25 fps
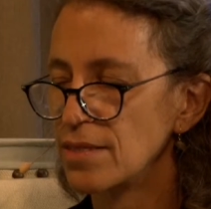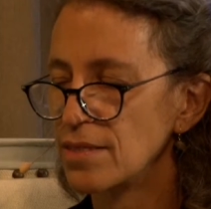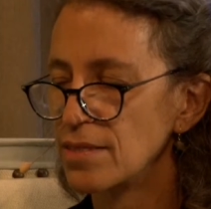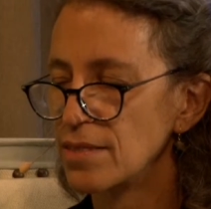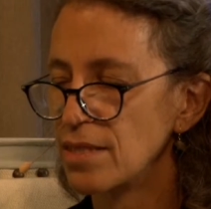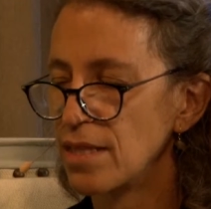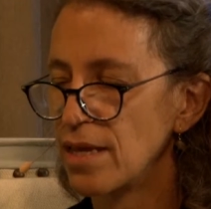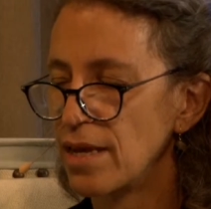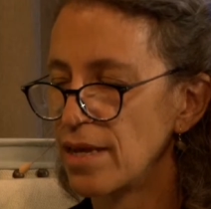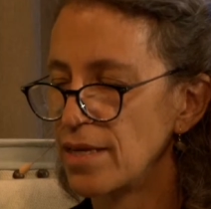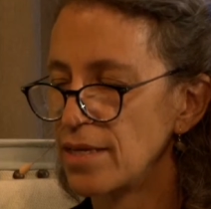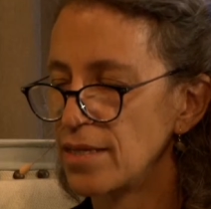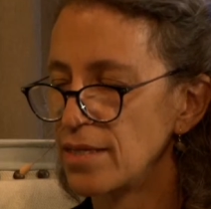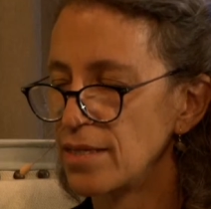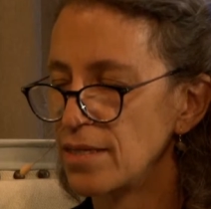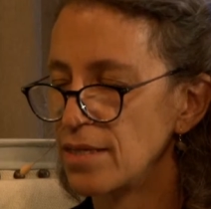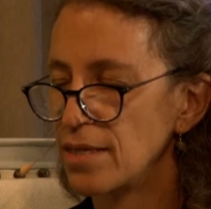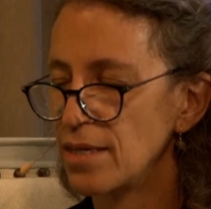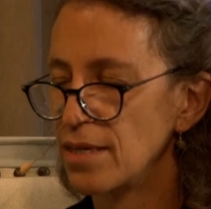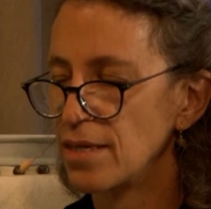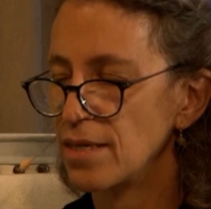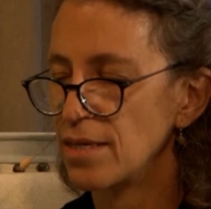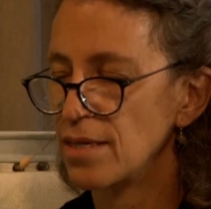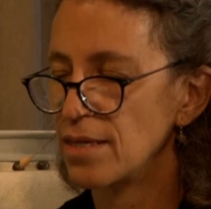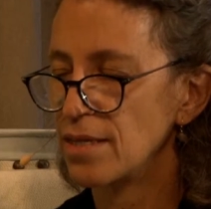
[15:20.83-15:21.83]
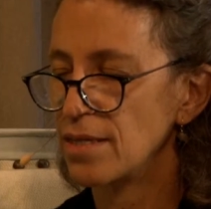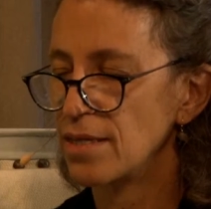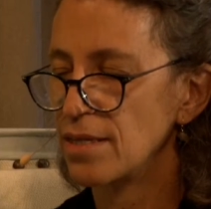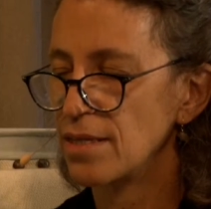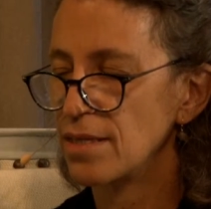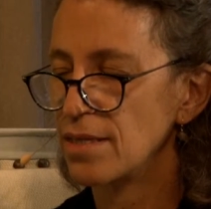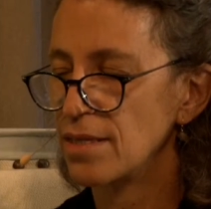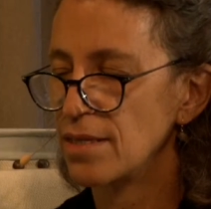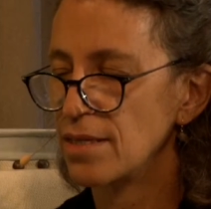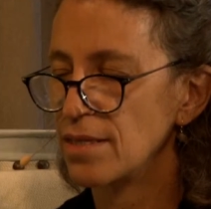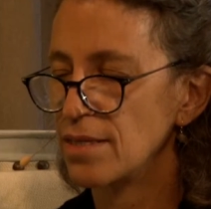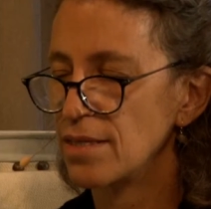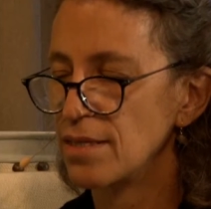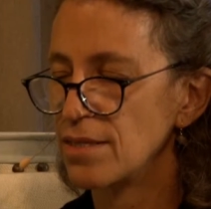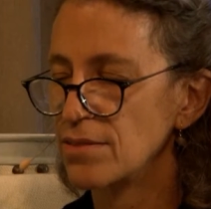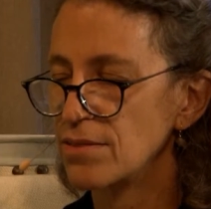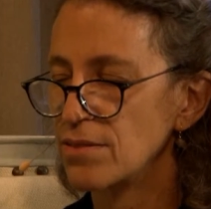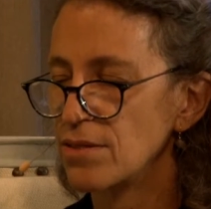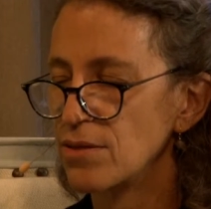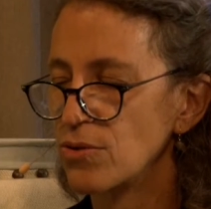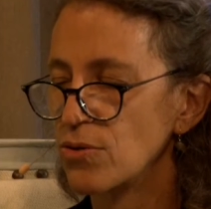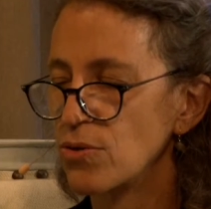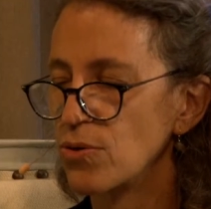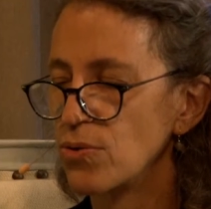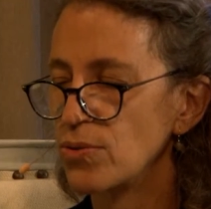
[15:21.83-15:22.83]
this light
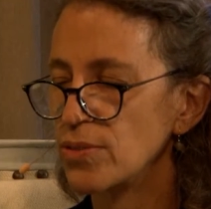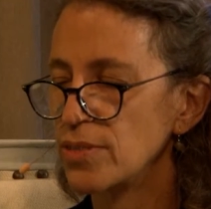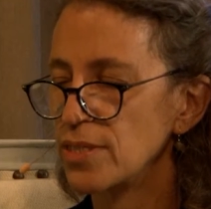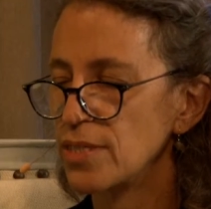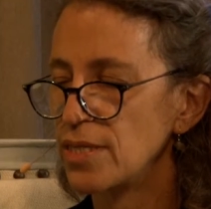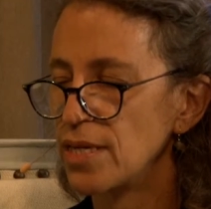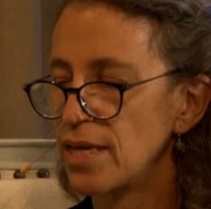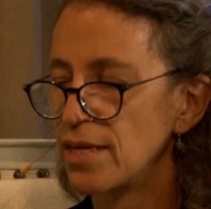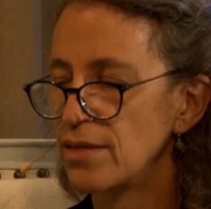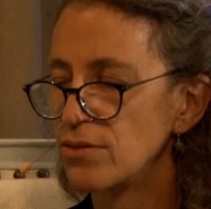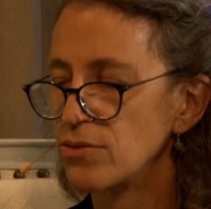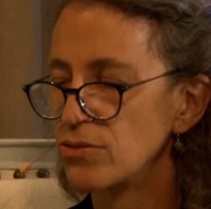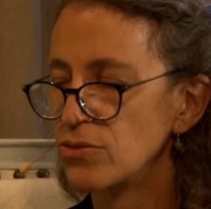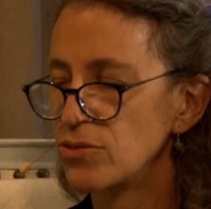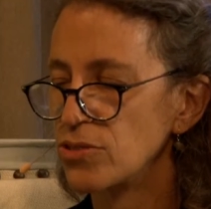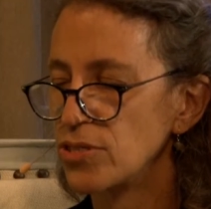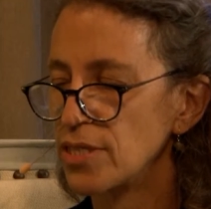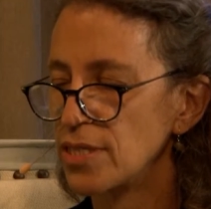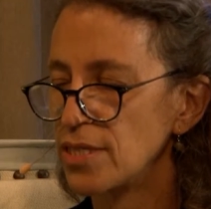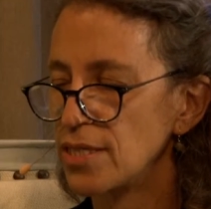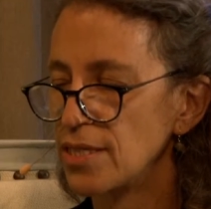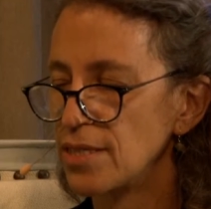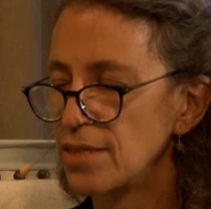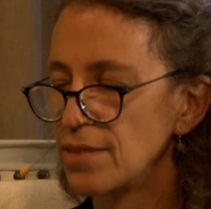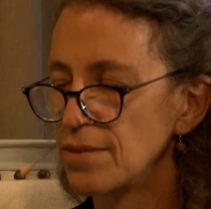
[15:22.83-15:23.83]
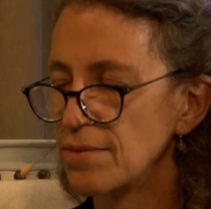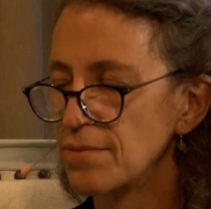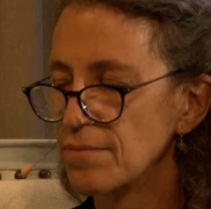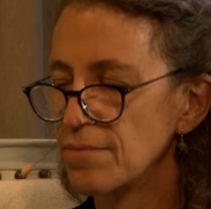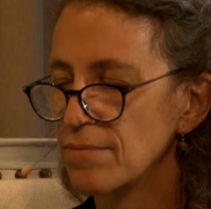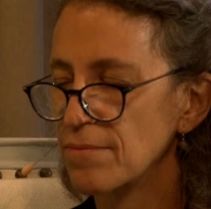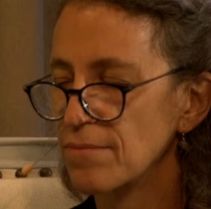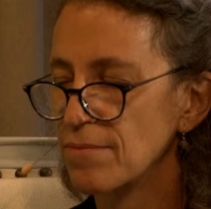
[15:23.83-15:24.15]
This golden energy